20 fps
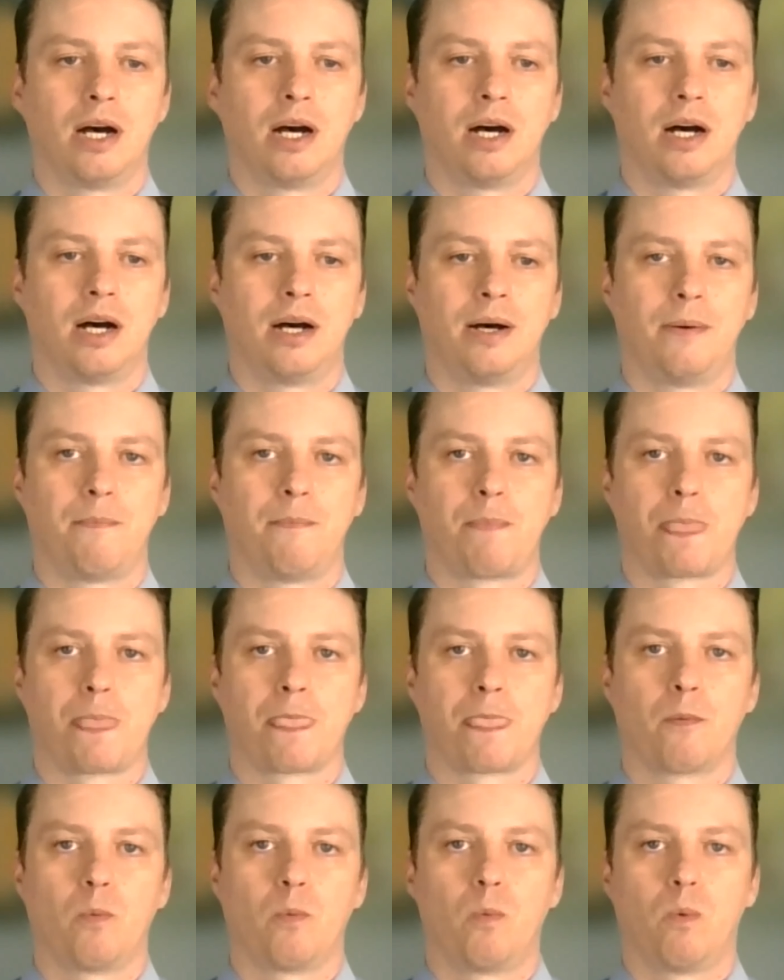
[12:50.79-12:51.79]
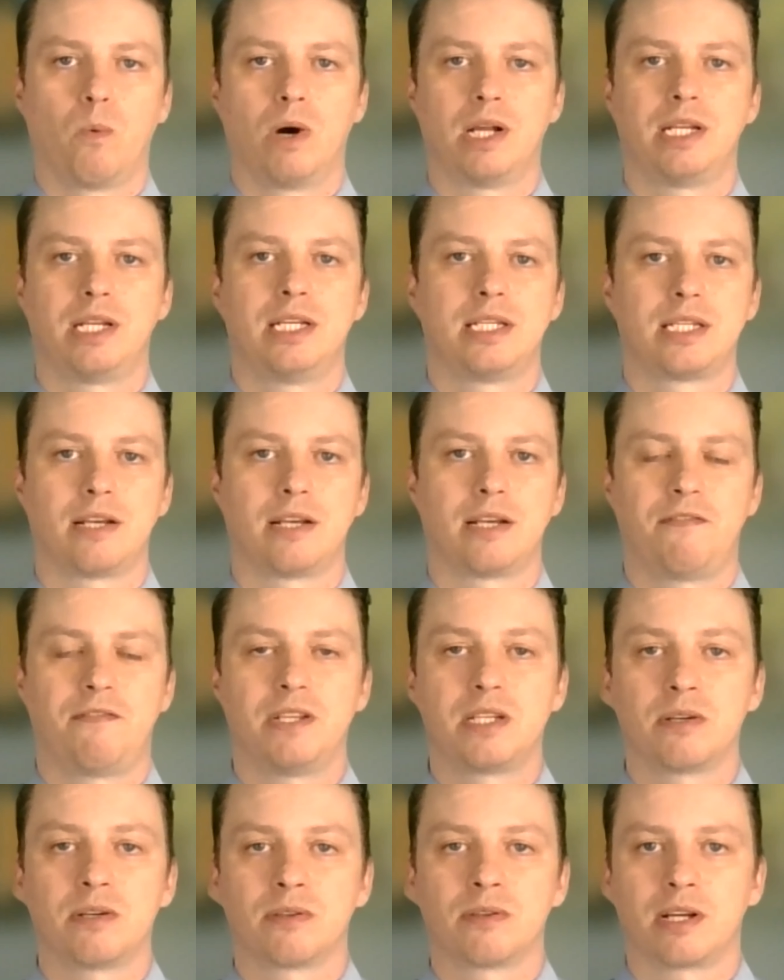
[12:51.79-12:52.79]
One is a
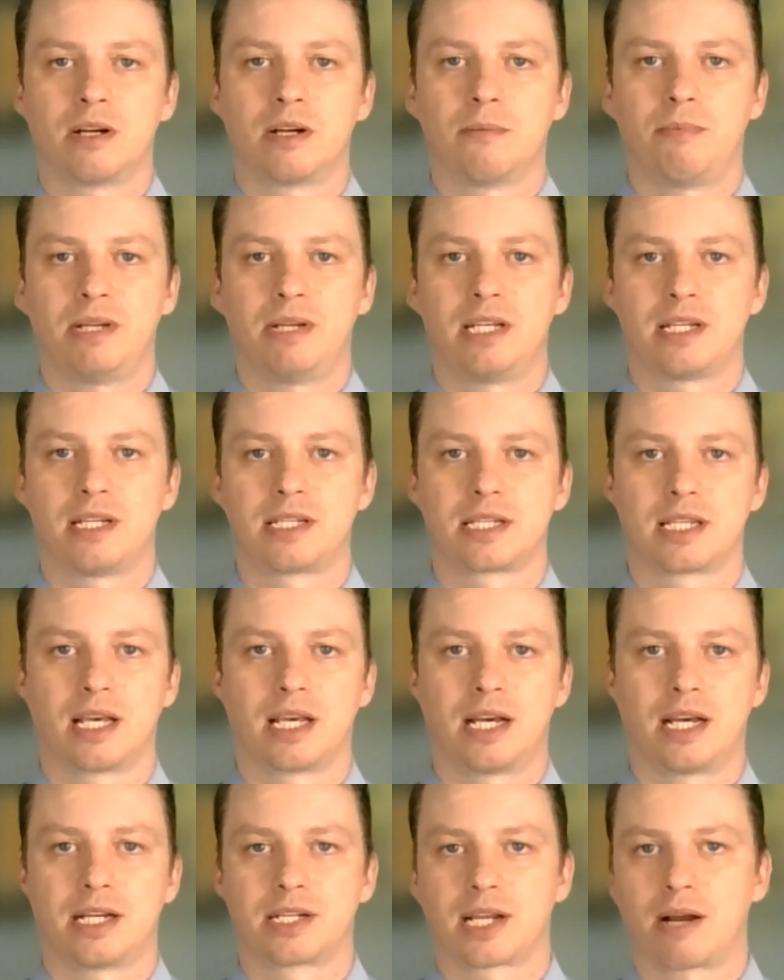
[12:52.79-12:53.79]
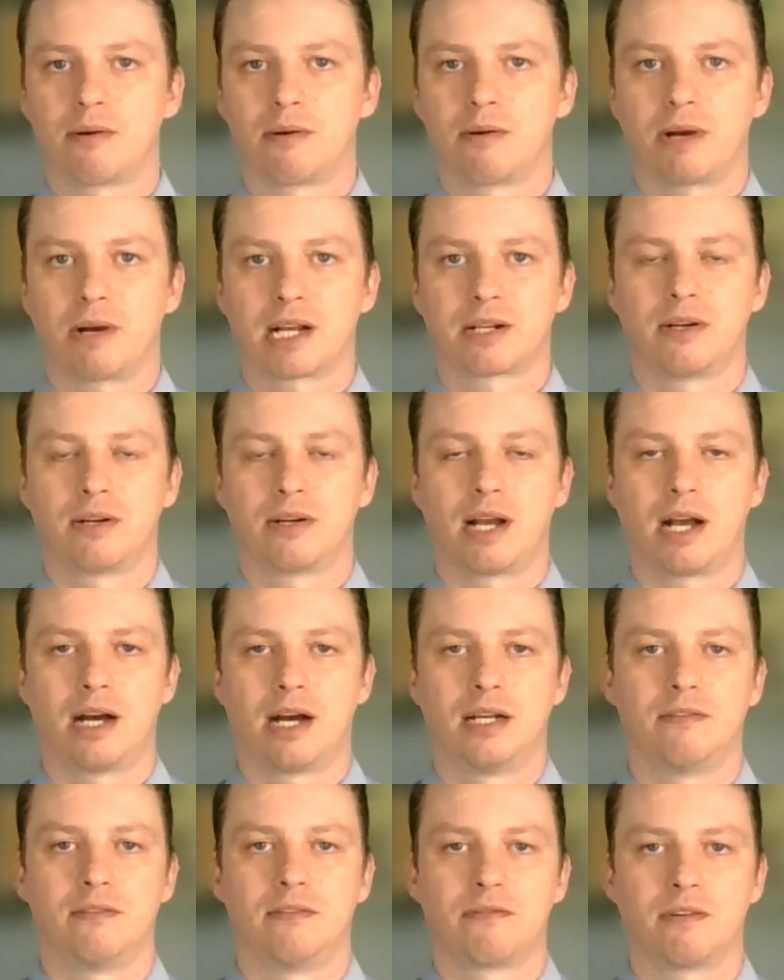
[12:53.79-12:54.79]
physiotherapist / chiropractor
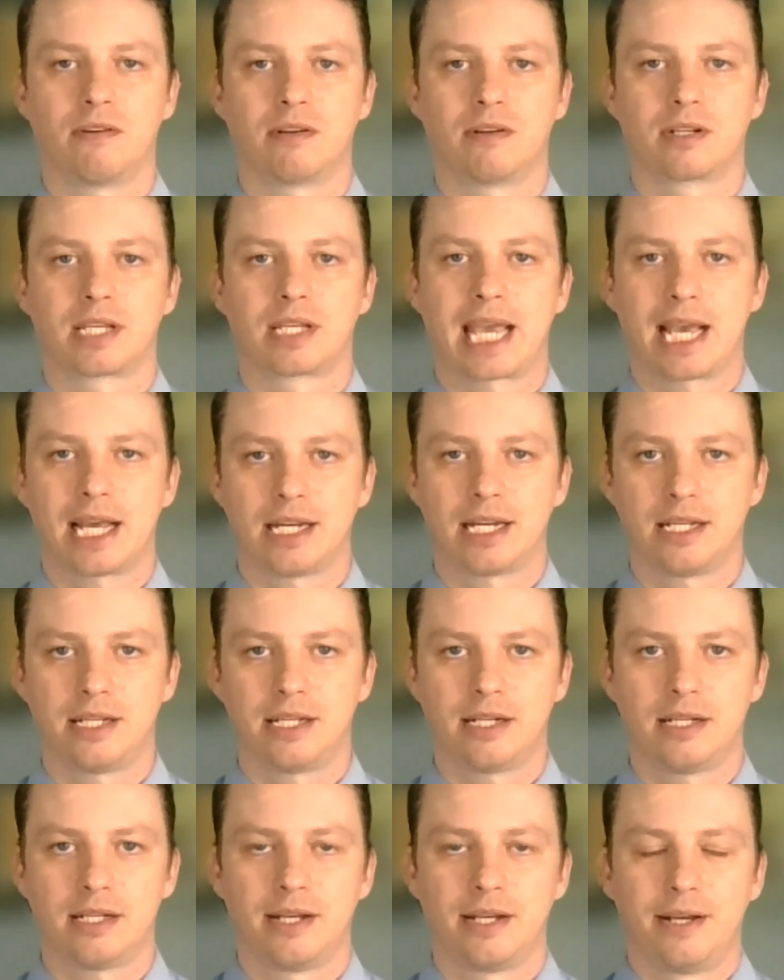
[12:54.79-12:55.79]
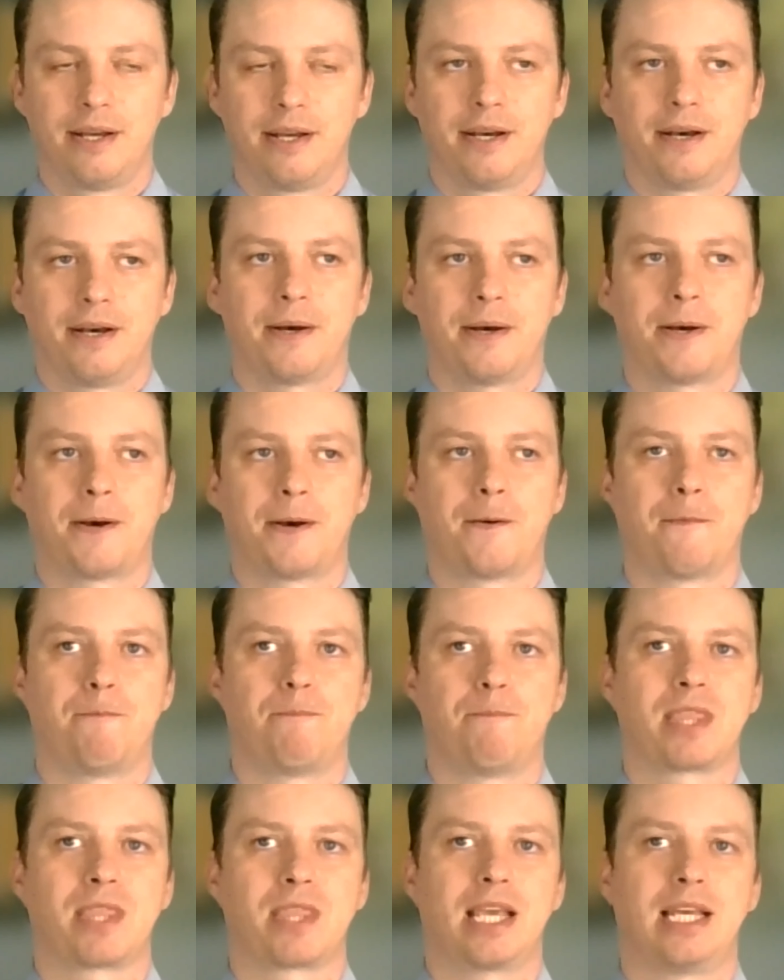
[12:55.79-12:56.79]
out of Canada,
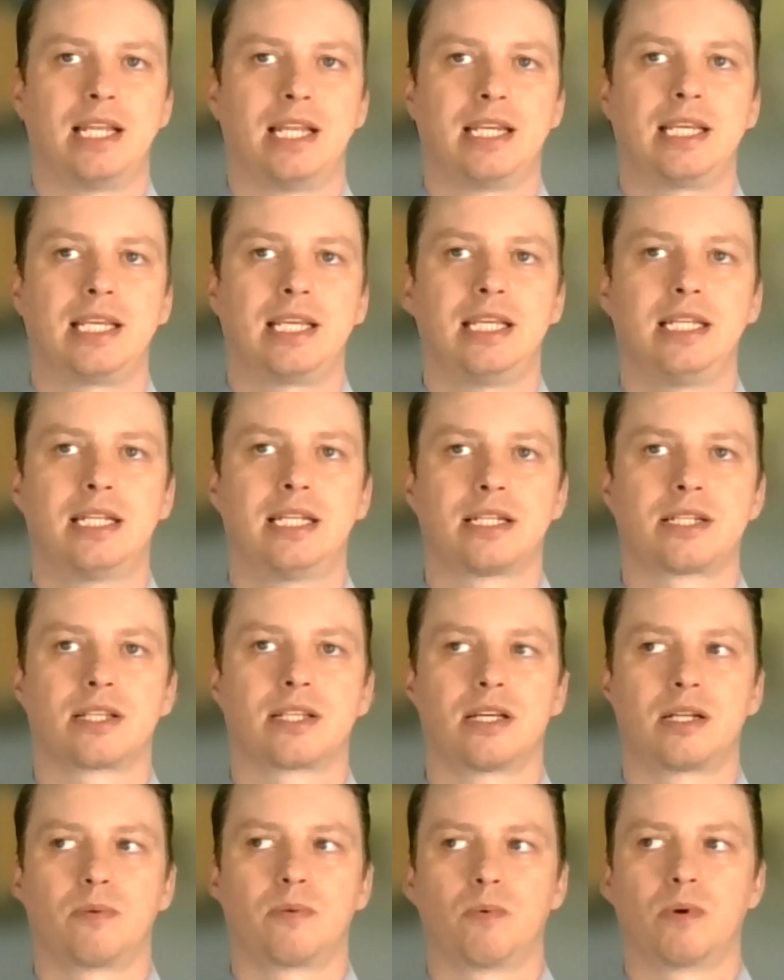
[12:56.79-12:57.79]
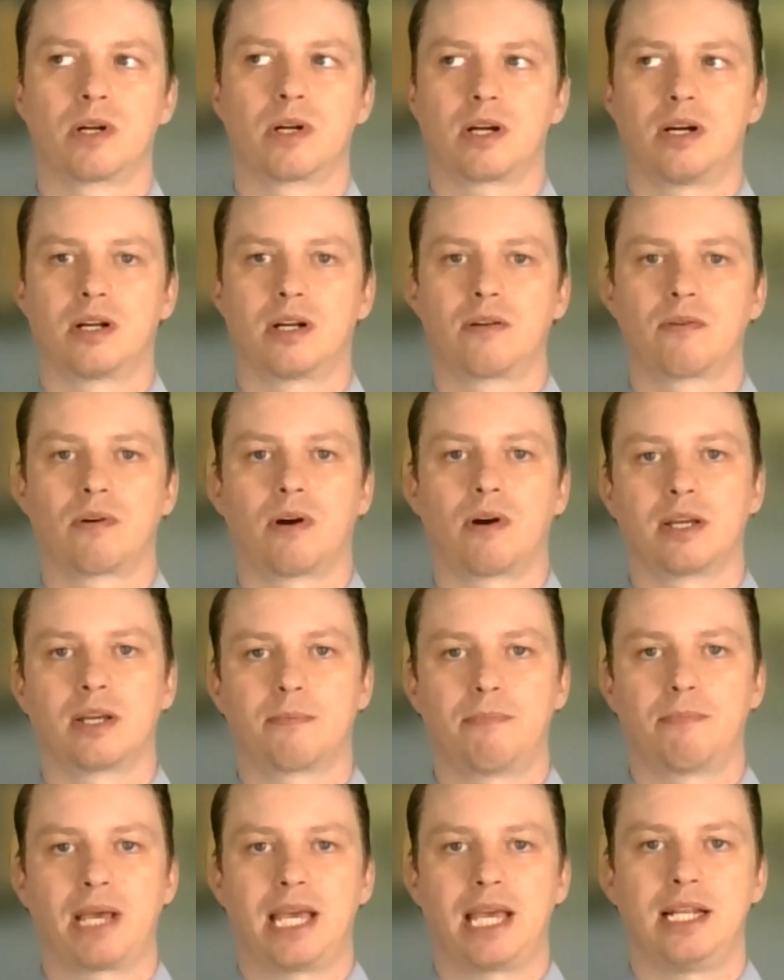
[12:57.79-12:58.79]
and he does a lot of work on chronic
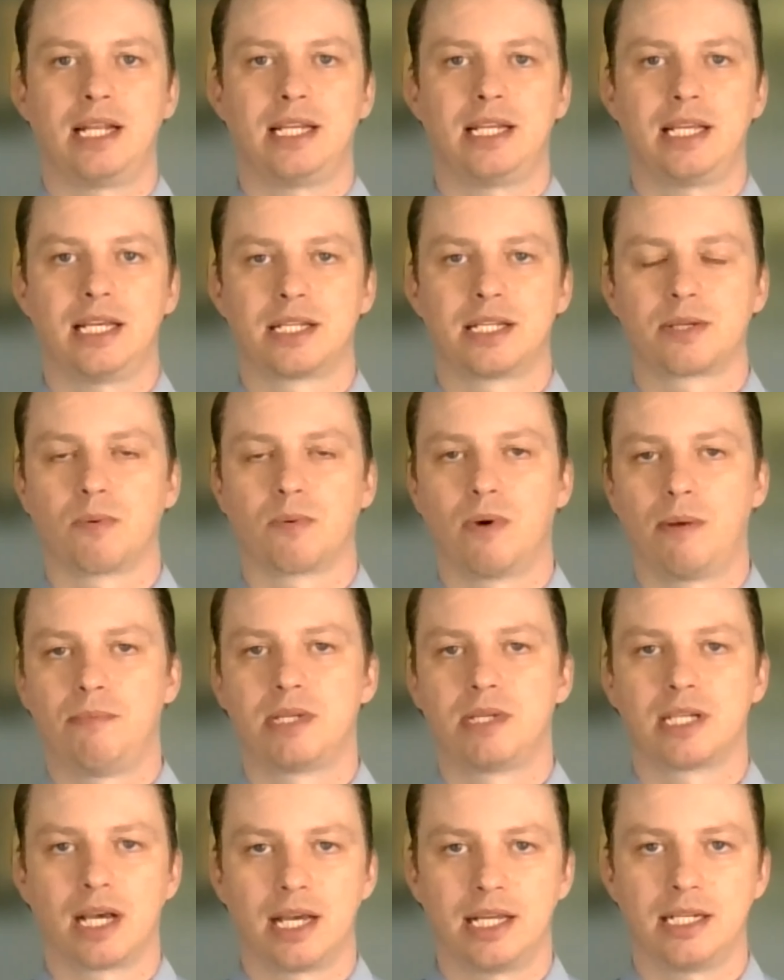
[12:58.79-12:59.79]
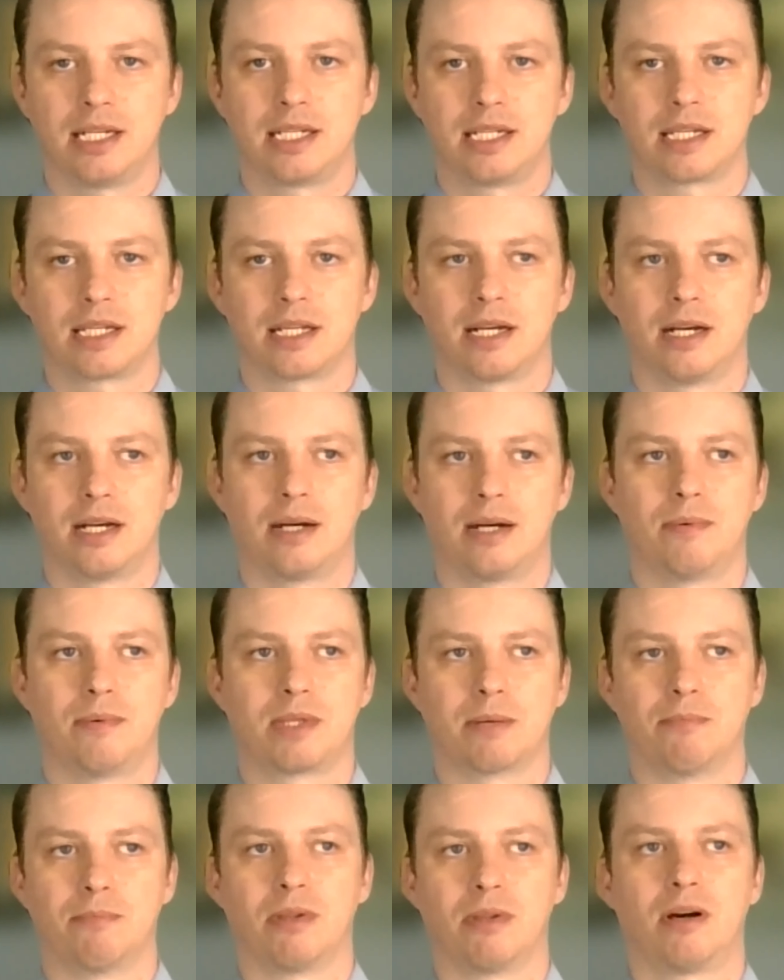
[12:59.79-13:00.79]
pain. He has a website with
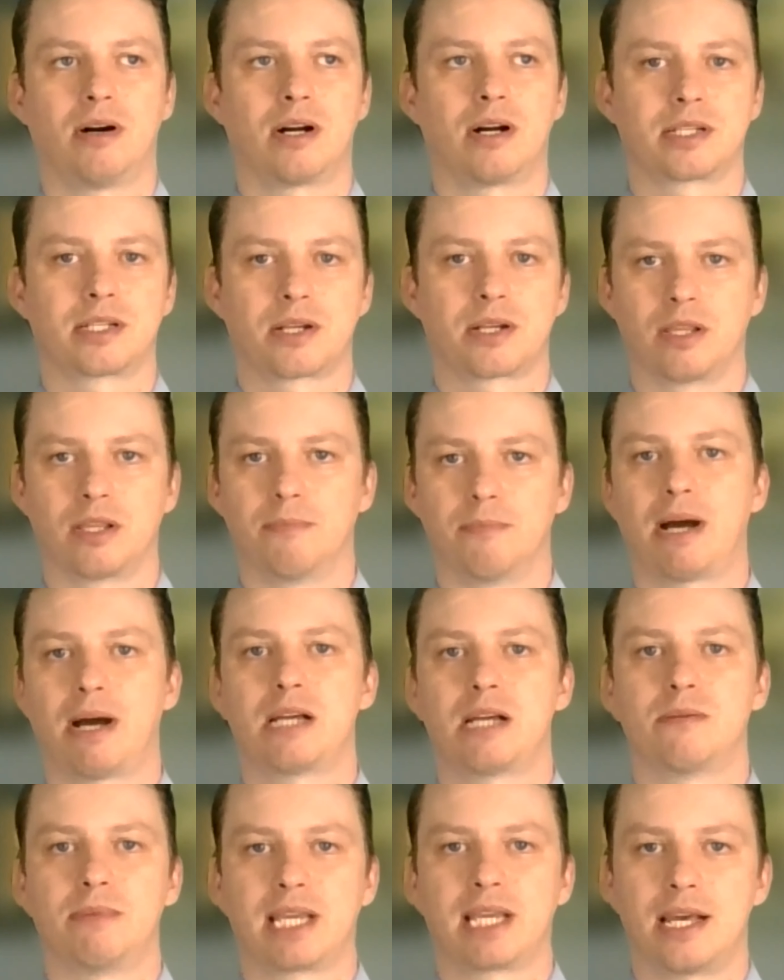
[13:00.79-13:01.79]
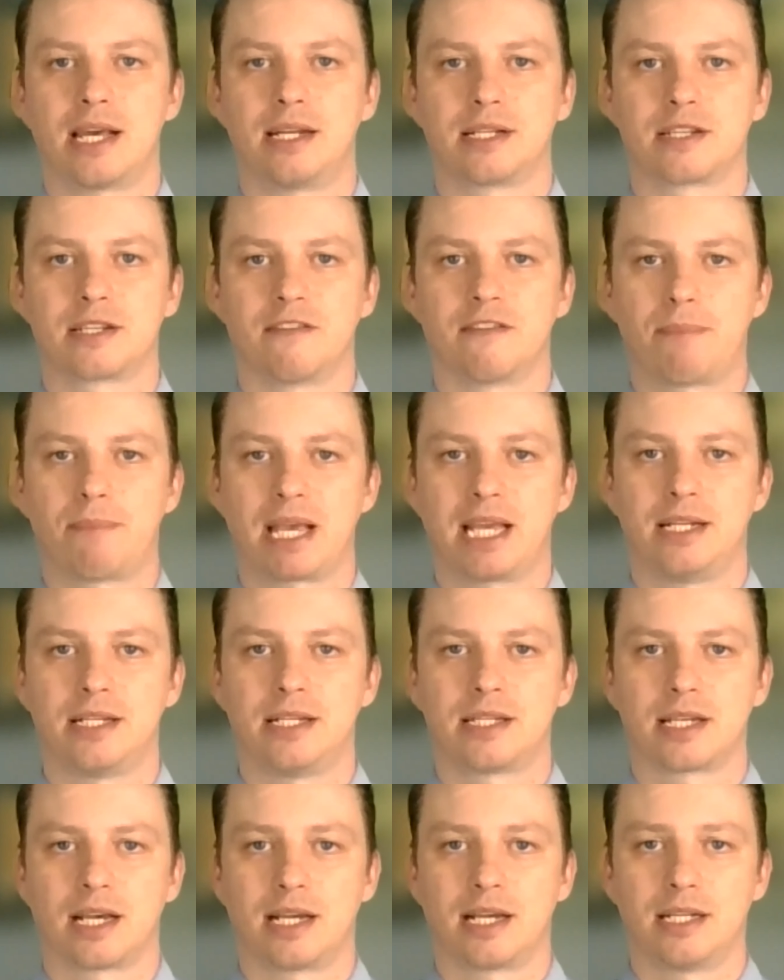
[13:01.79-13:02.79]
a blog. It's called The Biomechanics of Pain
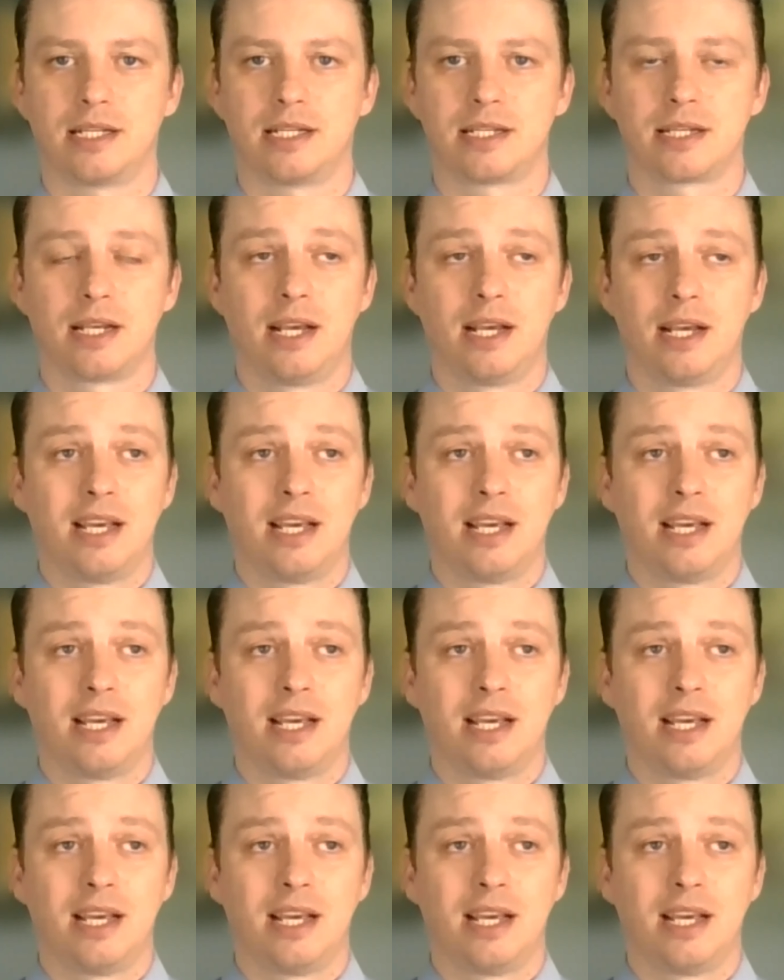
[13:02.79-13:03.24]
Science.